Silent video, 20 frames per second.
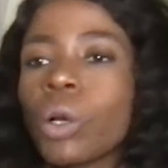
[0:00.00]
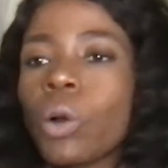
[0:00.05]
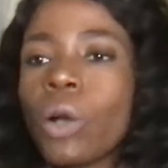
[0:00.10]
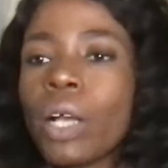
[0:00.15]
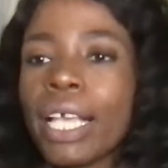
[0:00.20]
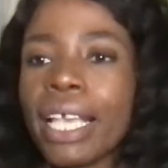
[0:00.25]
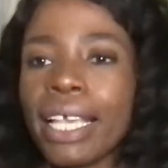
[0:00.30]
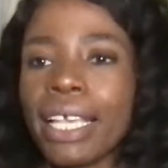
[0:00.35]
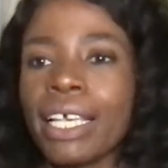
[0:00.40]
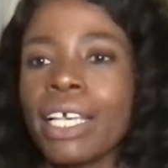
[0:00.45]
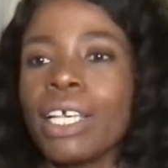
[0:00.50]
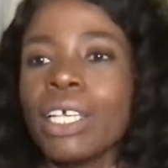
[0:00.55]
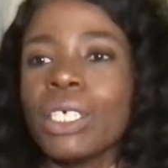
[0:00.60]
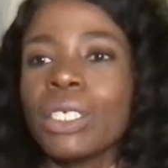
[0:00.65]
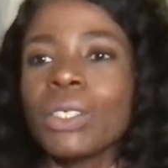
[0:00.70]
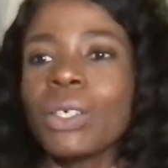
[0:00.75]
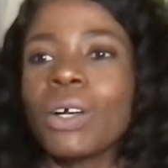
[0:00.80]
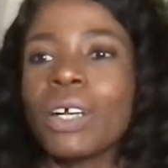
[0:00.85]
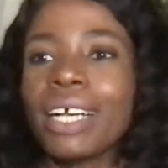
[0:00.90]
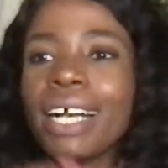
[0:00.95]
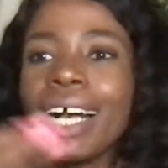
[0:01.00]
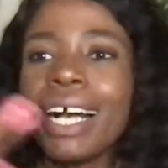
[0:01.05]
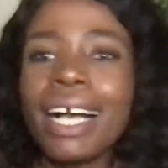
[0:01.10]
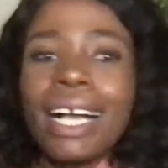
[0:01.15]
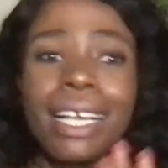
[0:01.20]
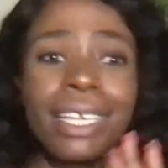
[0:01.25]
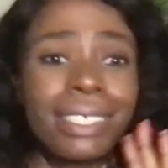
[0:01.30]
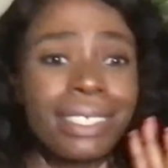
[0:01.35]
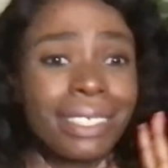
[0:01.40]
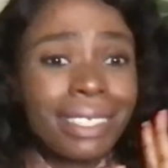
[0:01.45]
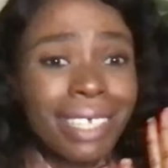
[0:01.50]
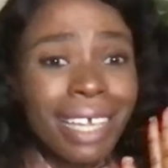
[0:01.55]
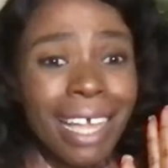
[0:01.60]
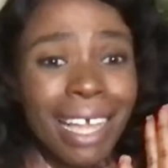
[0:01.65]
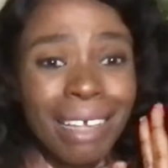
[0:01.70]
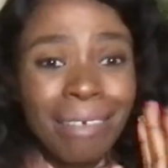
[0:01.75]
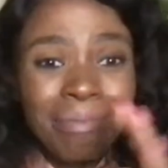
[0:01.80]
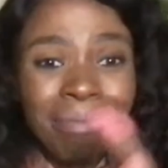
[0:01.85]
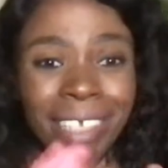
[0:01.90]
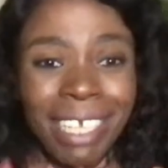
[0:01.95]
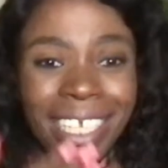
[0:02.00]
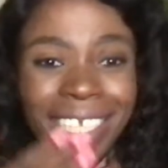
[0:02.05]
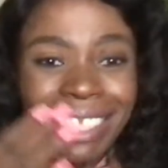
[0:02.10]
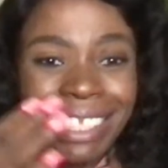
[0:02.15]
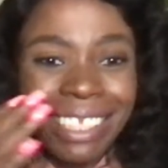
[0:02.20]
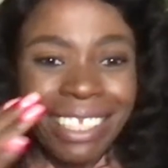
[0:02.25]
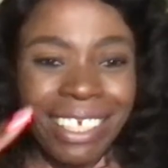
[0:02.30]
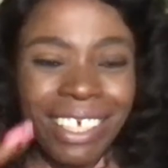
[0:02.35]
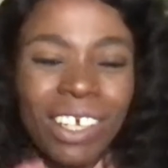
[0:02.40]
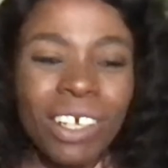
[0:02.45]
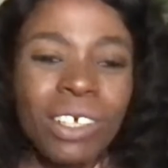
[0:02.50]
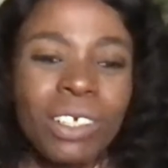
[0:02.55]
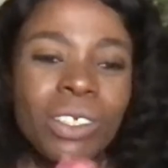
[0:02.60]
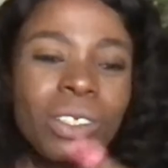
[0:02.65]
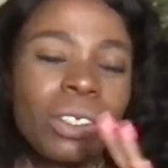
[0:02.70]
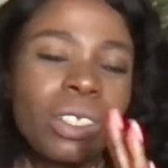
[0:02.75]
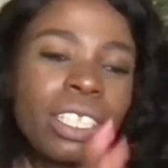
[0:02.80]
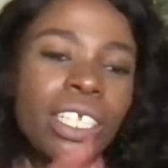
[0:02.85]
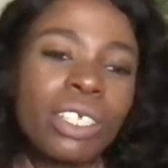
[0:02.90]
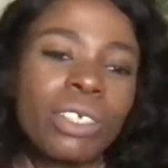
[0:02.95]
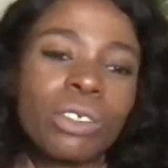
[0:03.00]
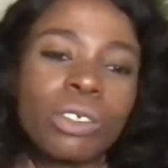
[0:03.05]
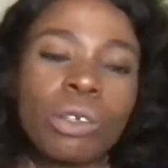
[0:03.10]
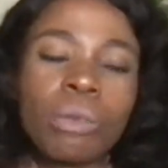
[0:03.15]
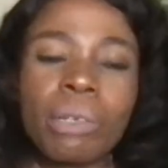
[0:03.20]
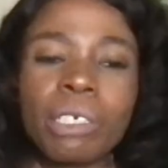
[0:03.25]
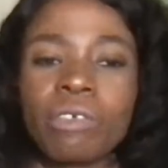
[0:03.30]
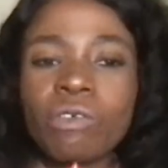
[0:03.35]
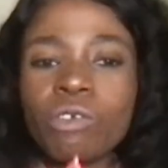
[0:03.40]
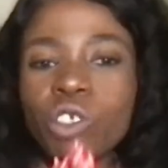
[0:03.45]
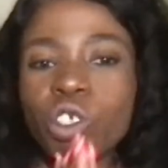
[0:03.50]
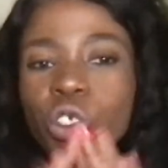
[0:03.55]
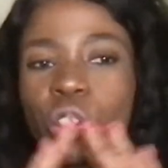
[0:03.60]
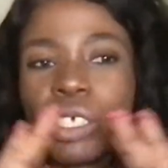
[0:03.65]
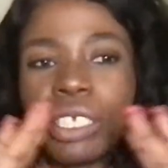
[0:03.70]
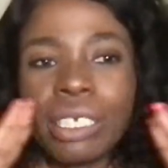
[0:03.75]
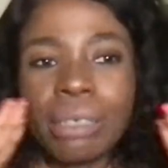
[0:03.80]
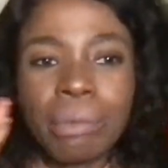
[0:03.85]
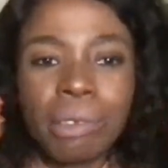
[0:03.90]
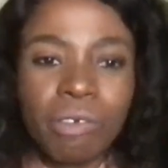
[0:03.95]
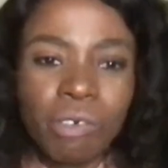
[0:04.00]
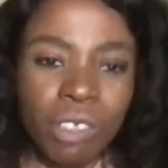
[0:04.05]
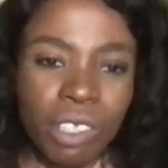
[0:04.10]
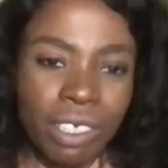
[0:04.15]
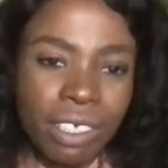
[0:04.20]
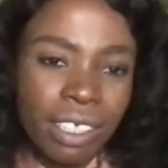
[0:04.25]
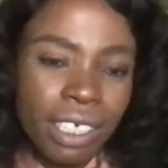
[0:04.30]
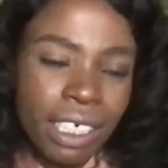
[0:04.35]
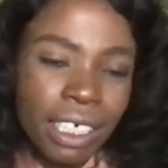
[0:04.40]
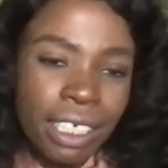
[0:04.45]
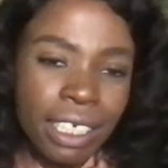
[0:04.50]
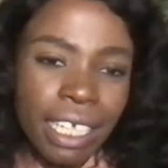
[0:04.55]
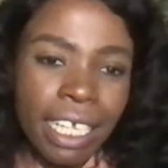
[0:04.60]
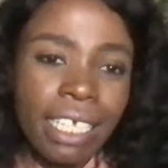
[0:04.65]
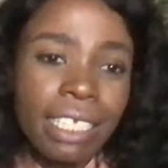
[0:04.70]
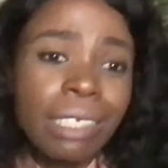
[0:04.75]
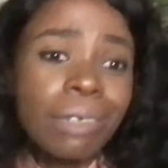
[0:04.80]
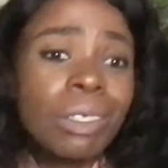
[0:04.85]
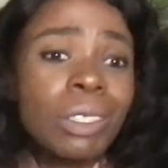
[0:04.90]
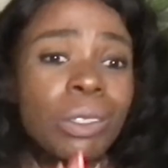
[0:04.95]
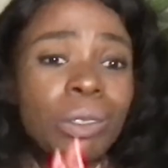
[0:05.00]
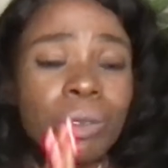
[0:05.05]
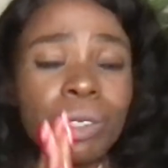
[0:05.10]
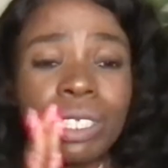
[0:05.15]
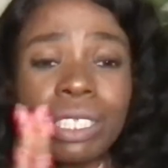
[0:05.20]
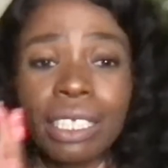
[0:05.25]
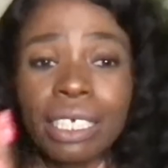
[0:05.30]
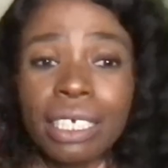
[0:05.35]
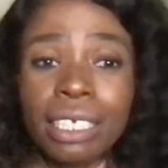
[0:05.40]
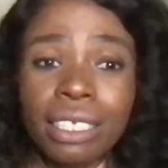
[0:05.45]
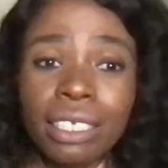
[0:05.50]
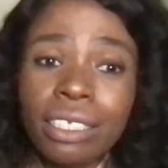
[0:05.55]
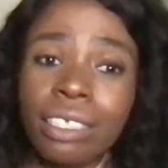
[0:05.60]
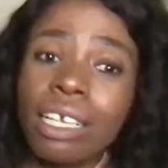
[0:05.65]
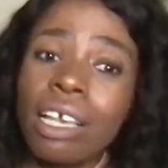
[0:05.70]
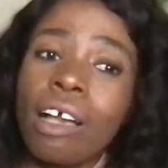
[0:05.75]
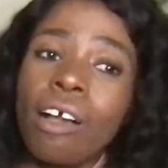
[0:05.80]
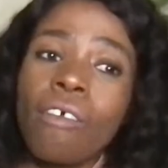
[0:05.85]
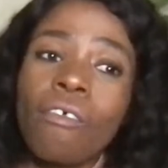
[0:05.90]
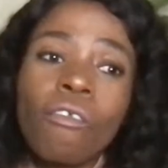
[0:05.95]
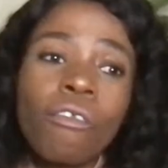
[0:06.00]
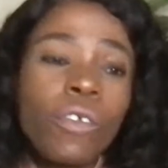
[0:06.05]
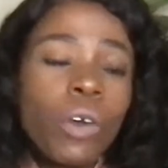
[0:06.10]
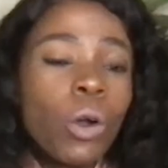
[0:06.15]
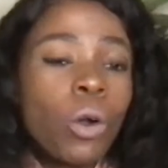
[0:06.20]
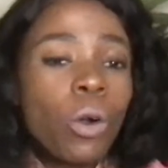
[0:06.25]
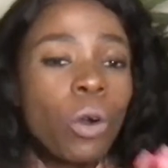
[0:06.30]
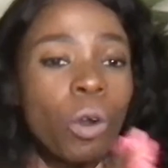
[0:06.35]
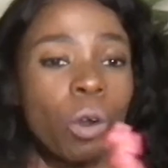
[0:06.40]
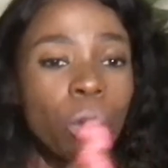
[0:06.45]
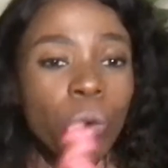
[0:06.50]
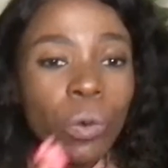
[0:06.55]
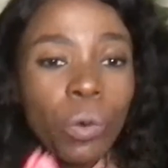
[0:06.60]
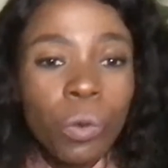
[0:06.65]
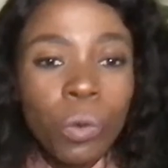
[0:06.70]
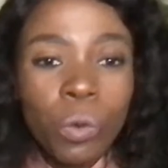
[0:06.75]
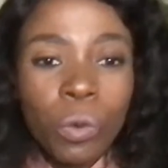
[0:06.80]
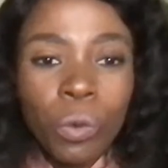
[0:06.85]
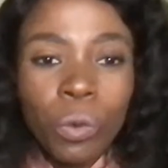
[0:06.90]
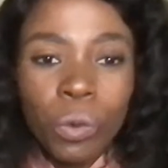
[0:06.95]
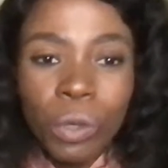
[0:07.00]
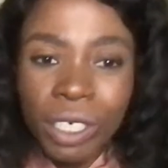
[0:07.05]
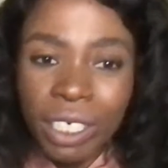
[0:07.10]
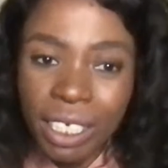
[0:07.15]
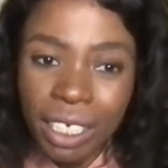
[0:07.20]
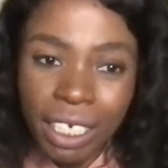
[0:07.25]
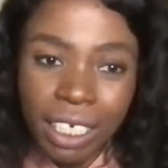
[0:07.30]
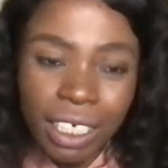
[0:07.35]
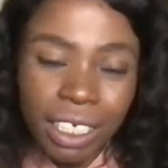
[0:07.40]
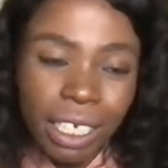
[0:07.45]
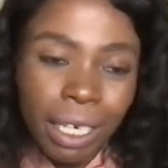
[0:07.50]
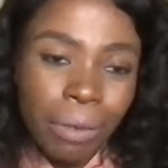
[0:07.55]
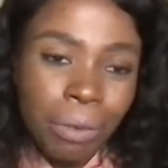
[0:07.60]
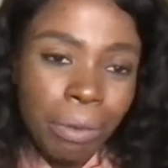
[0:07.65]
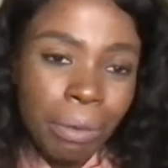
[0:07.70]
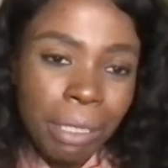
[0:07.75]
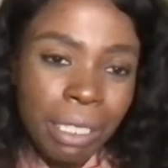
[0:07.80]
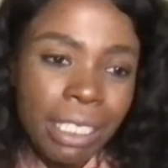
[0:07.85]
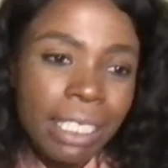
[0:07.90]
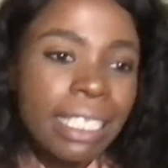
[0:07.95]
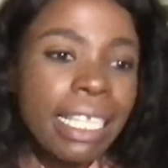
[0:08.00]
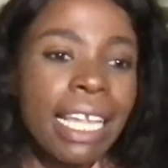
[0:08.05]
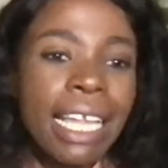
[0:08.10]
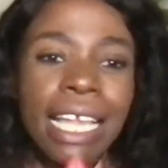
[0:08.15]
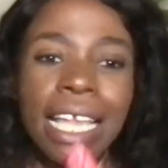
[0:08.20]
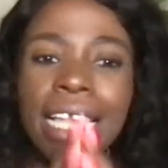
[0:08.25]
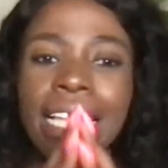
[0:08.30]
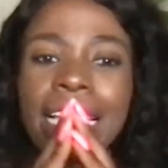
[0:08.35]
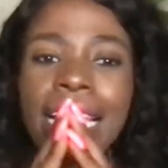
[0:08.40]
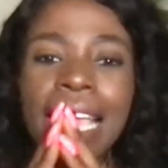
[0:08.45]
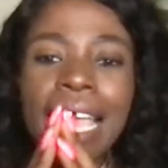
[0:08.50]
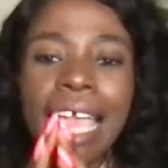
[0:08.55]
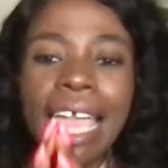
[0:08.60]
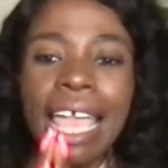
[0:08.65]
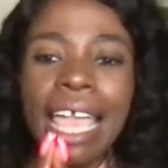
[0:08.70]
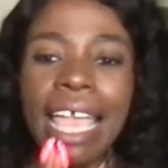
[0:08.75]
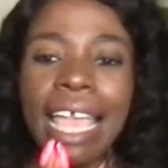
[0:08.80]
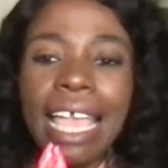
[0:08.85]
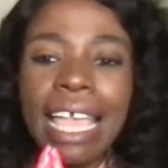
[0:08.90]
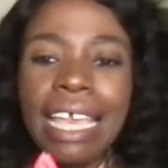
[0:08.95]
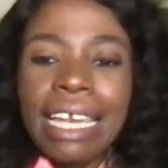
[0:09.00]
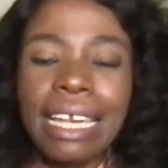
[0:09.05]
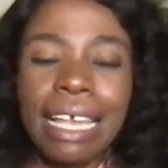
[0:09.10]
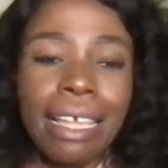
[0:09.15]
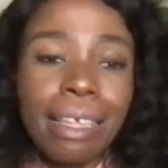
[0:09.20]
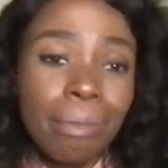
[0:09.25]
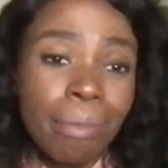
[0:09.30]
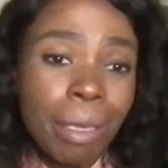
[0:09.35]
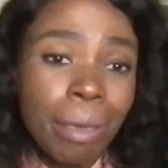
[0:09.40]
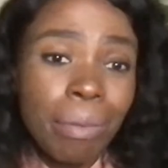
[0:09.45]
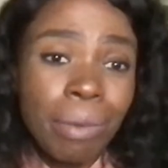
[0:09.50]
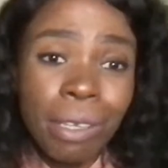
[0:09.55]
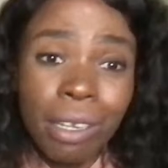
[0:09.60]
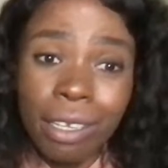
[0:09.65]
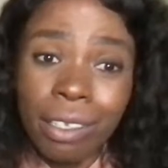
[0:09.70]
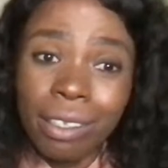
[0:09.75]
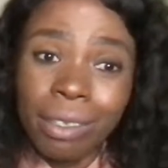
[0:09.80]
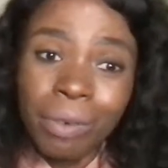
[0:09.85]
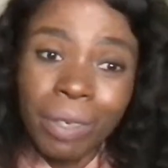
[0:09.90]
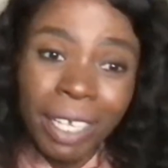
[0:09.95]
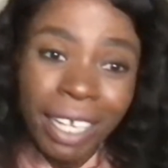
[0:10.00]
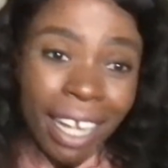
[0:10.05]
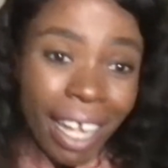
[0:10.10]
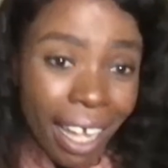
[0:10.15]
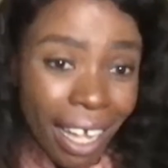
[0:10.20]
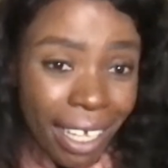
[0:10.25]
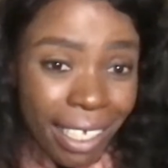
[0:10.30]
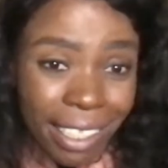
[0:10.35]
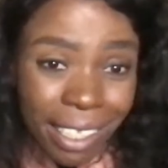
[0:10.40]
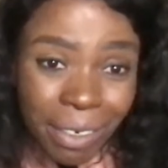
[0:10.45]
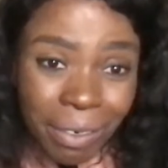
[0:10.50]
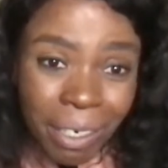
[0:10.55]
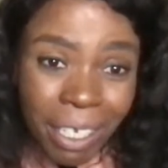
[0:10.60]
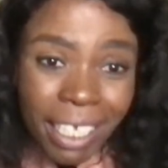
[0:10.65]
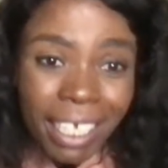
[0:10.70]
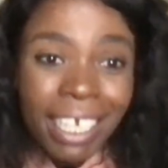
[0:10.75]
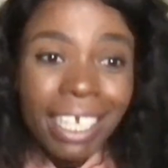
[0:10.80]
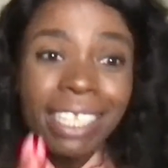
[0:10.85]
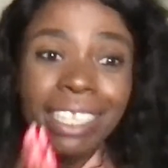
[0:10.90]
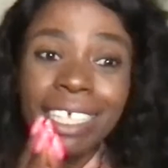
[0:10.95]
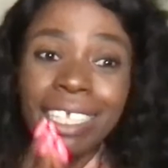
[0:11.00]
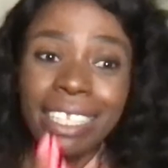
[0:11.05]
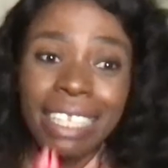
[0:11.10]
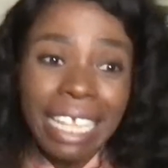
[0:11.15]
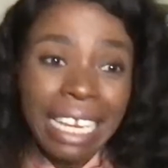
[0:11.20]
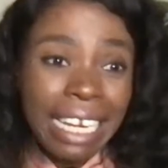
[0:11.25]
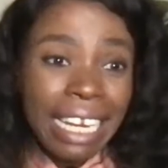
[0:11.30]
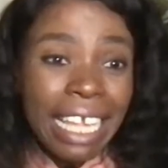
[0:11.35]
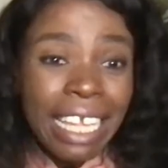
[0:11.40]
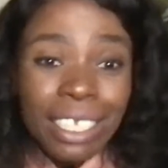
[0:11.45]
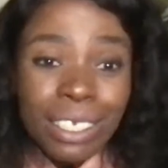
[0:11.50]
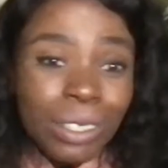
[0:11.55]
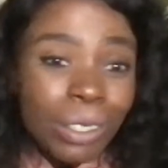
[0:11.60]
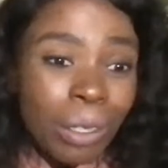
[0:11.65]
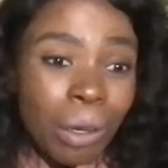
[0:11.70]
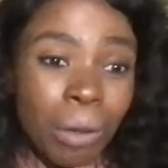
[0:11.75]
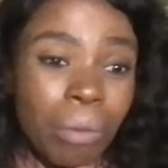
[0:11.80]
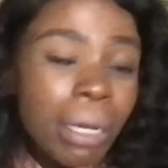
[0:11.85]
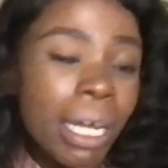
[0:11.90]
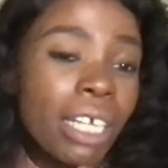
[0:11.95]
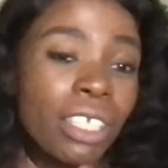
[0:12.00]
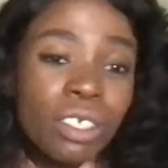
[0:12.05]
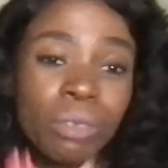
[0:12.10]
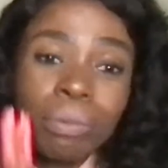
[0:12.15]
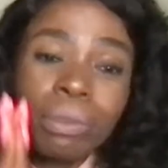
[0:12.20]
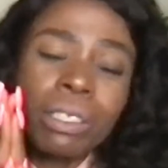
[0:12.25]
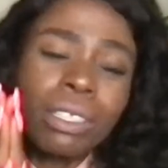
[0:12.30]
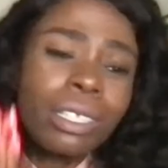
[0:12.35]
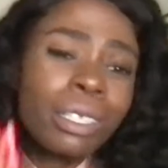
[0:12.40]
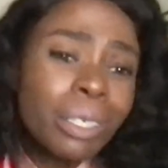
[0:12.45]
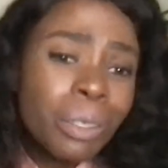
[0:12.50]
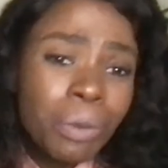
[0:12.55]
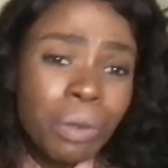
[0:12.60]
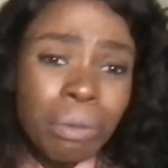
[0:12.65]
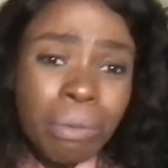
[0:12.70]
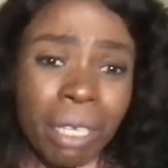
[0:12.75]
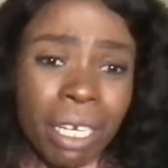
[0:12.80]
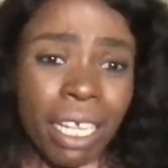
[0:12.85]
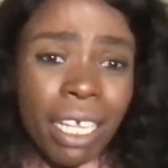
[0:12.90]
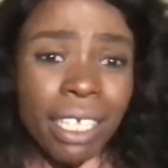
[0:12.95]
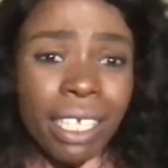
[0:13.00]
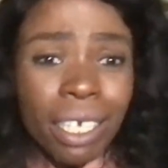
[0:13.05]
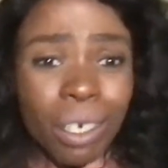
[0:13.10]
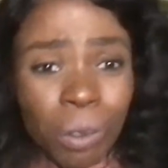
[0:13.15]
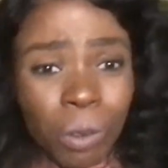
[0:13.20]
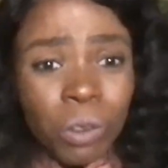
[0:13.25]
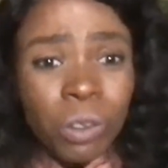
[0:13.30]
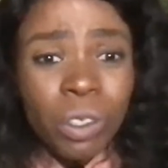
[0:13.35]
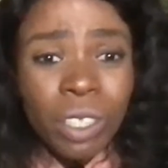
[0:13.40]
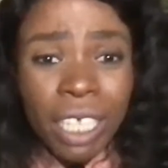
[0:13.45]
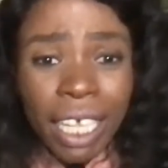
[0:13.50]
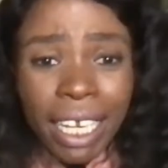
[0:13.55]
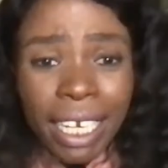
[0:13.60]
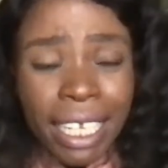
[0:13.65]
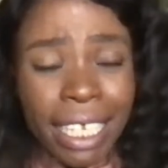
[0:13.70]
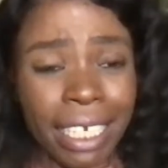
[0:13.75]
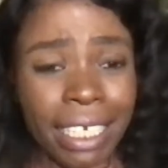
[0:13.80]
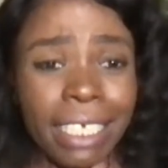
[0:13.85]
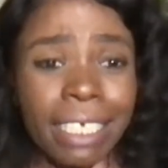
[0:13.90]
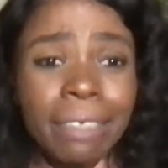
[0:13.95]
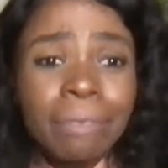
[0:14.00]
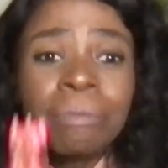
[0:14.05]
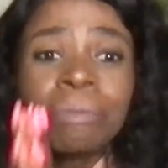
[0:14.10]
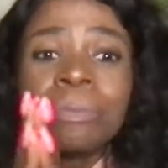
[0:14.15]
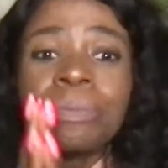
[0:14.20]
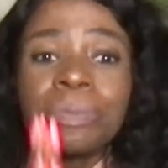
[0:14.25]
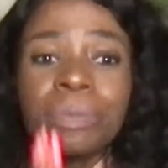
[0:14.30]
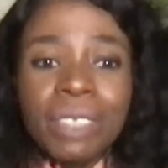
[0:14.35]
Okay, so guys, time is gone. So thank you so much for joining me for the Street Days. I was doing this for International Women's Day, and I am happy that there were guys that were here, that they learned so much, but then the women are here also, they are learning.